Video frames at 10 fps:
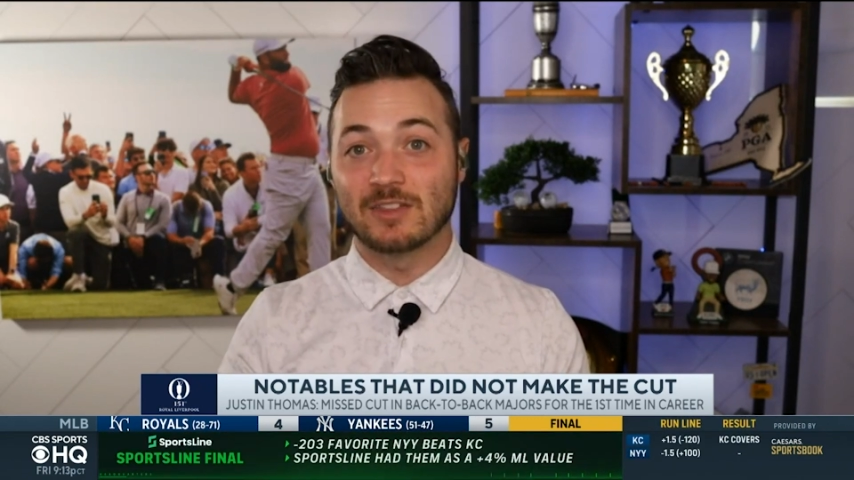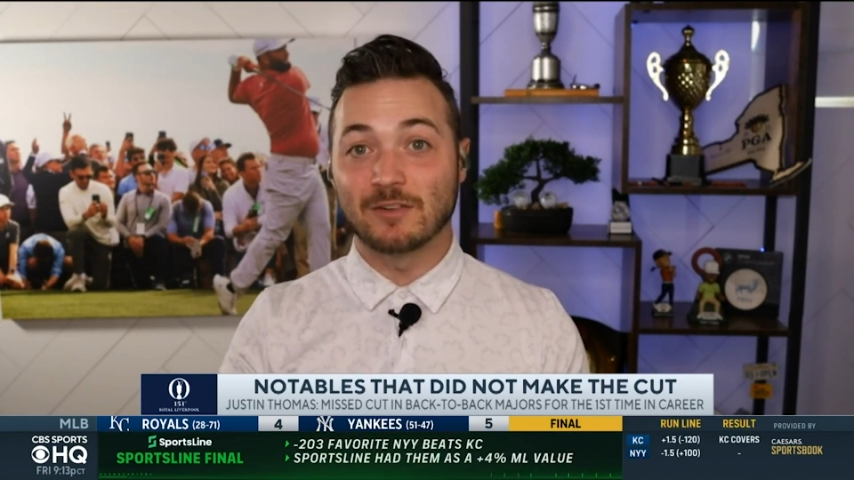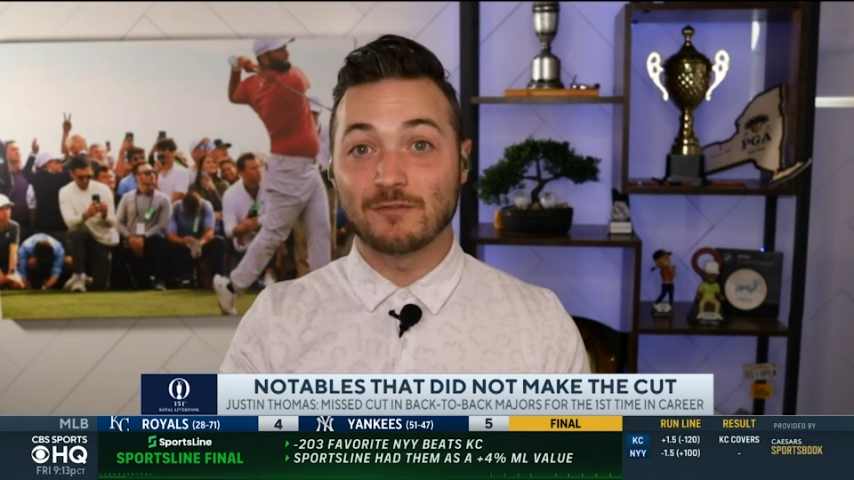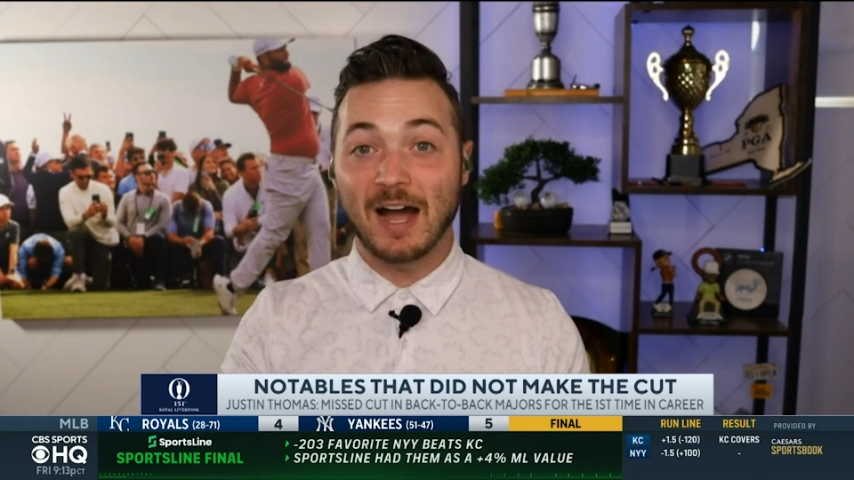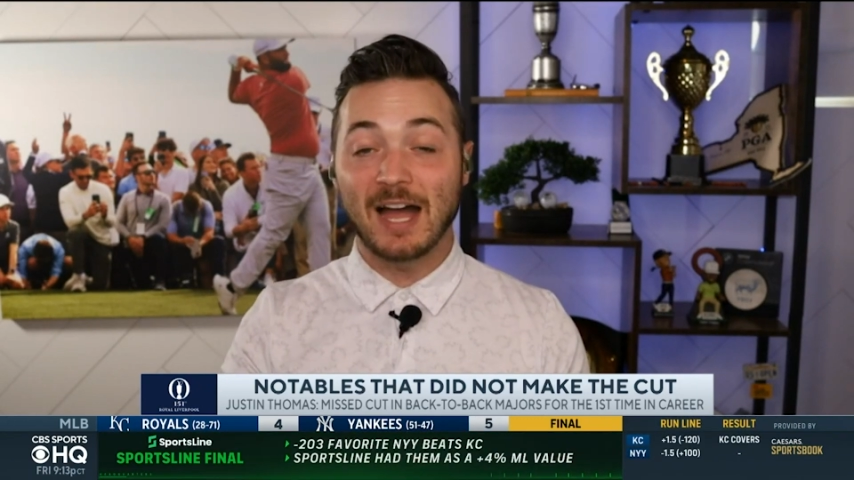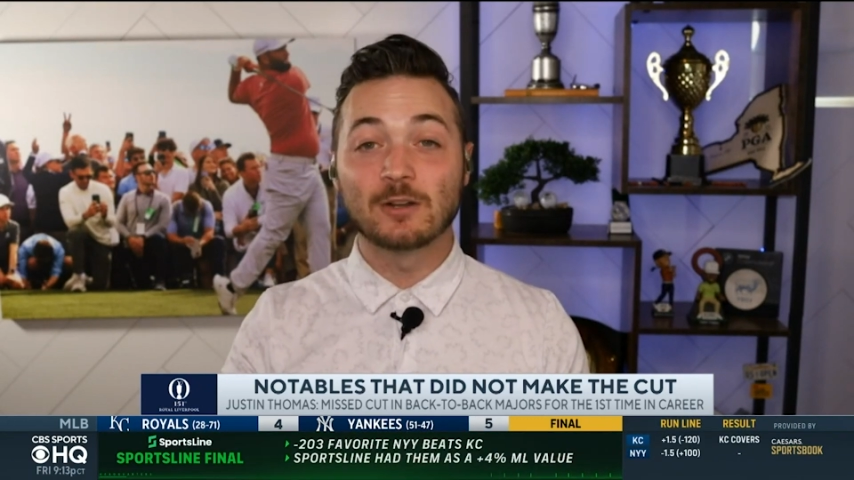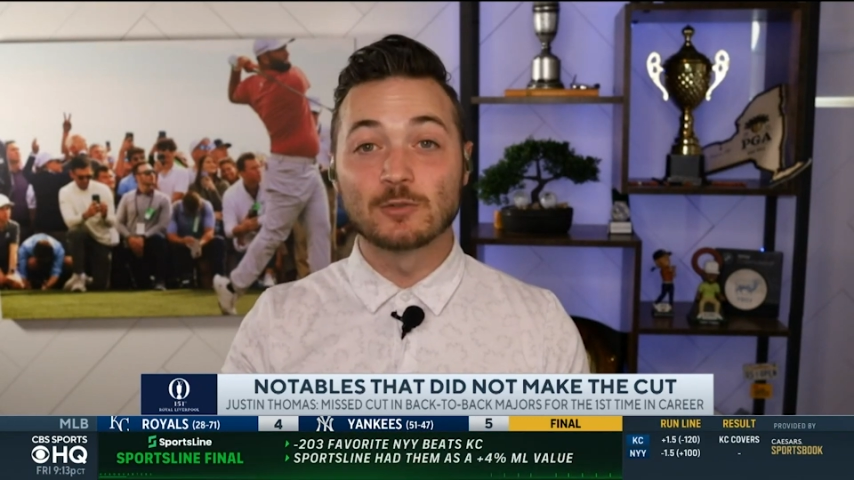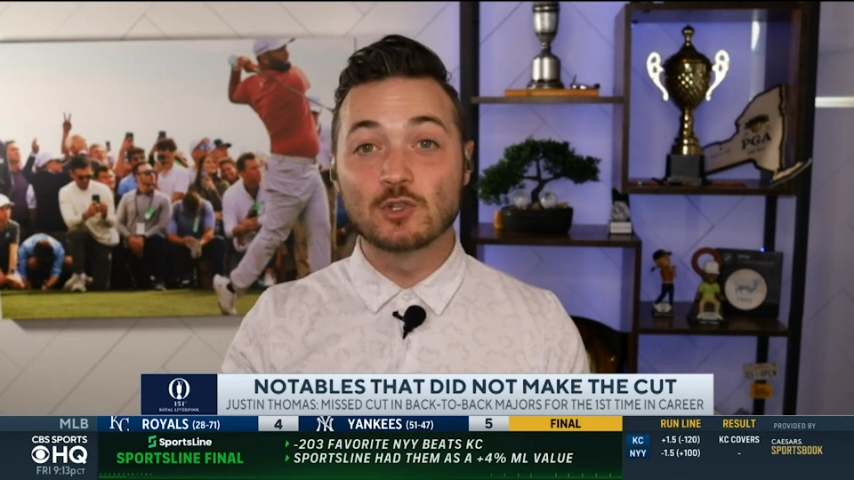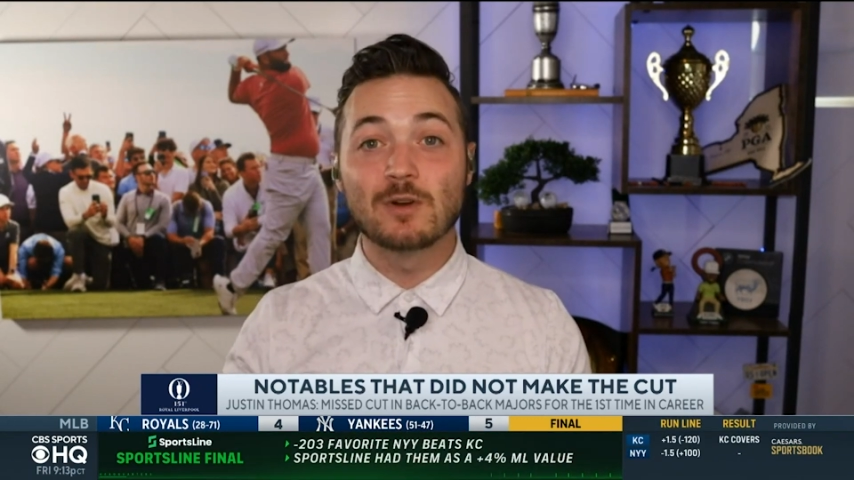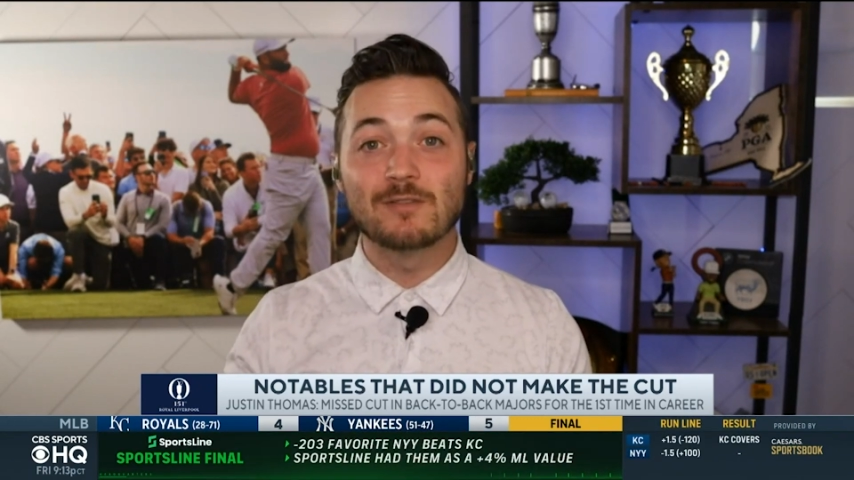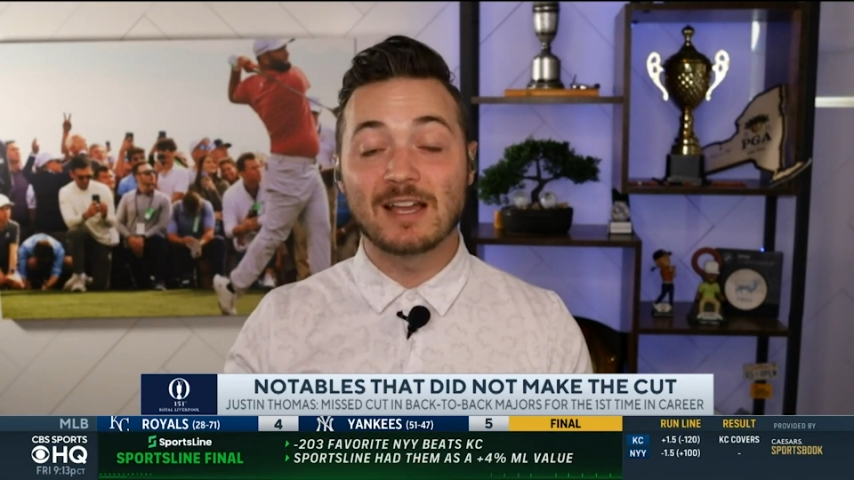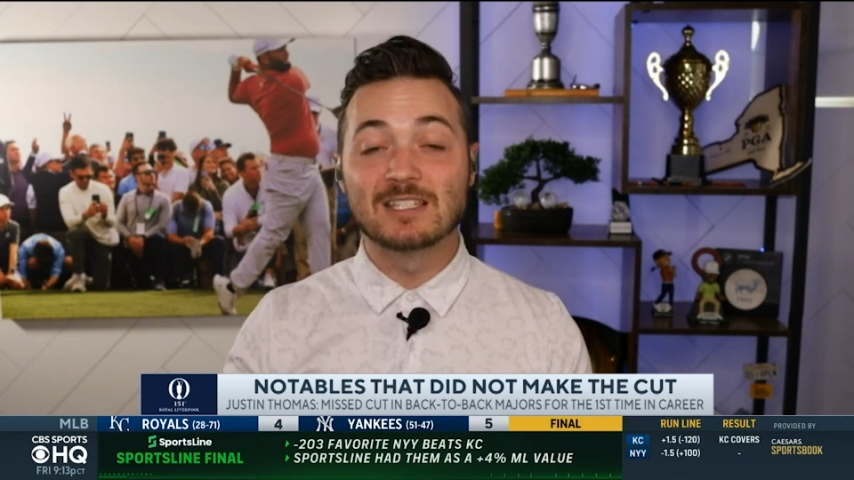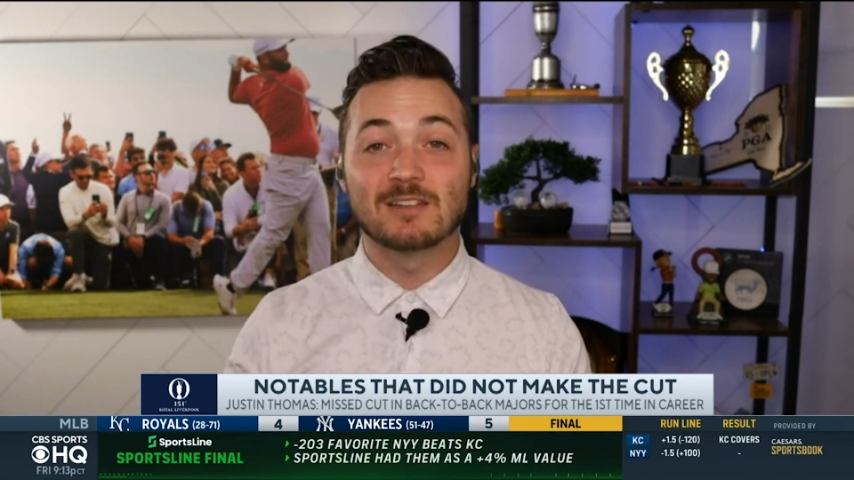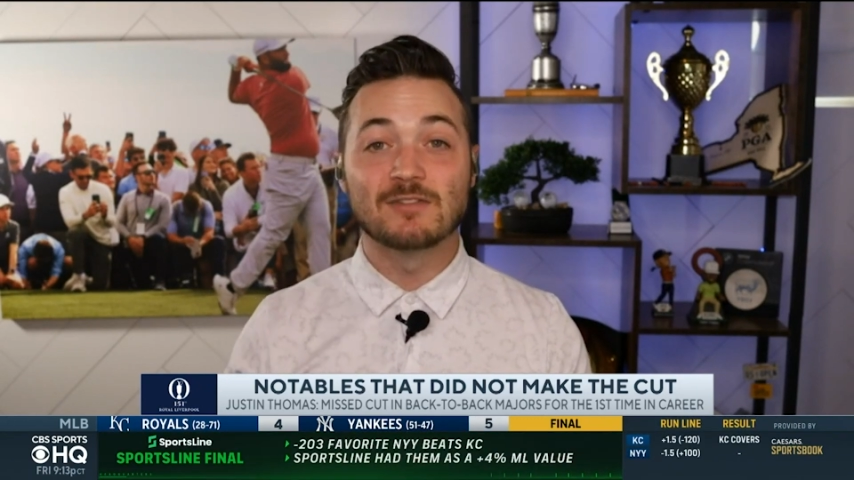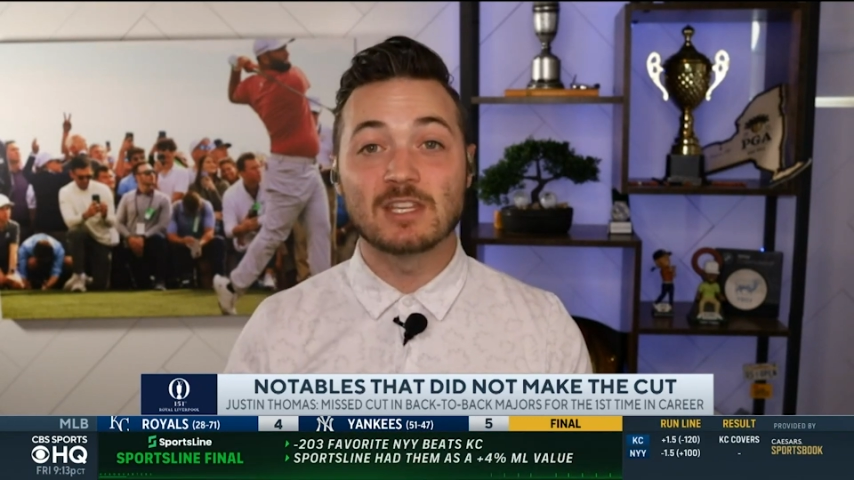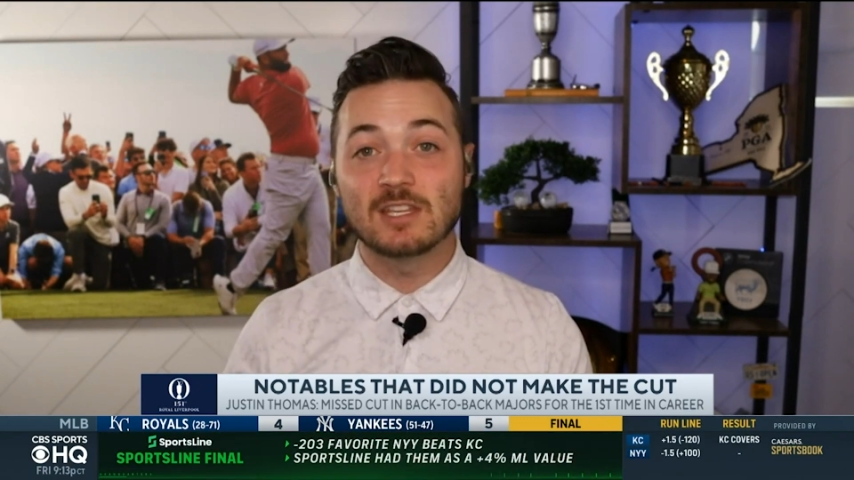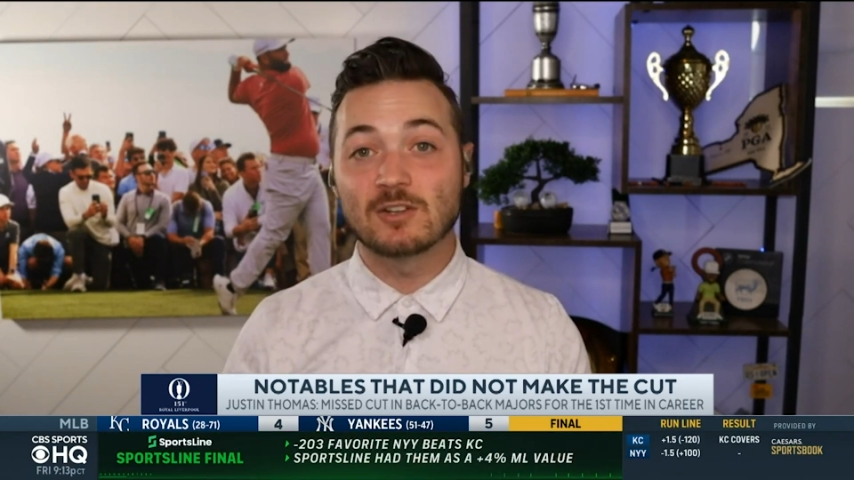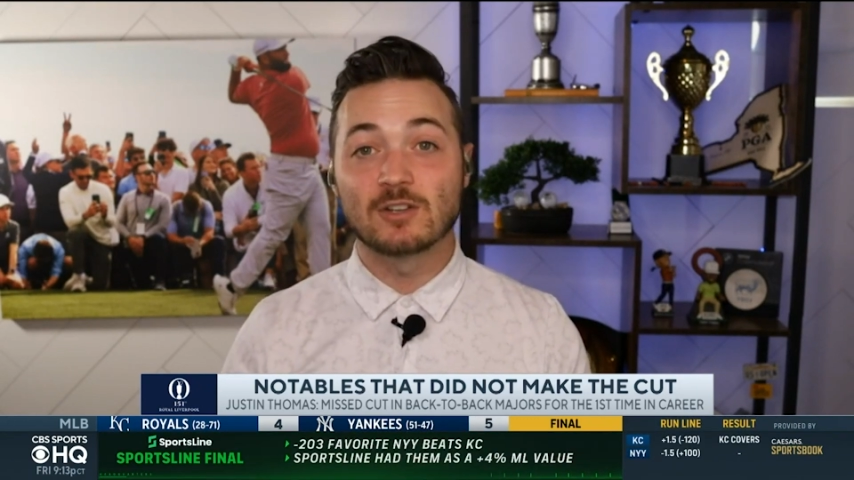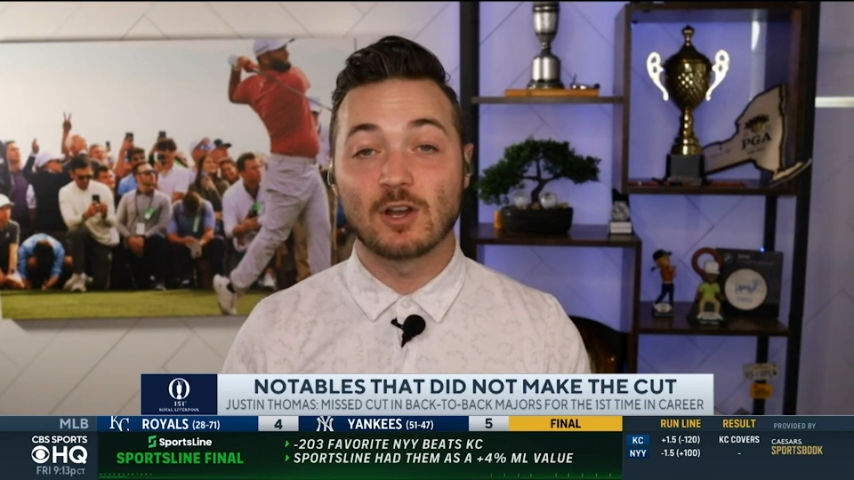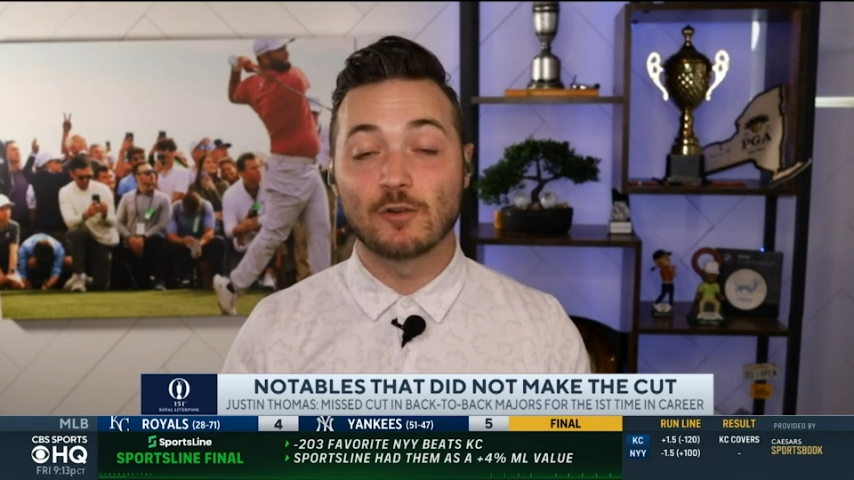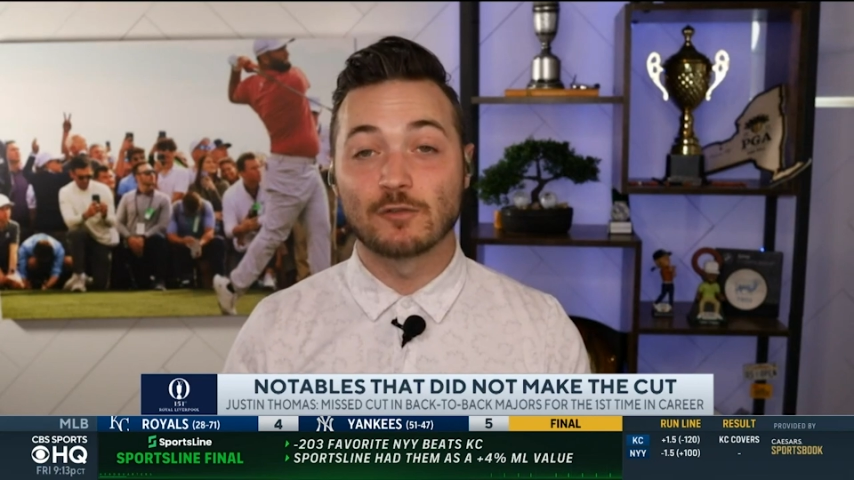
the final two events of the year go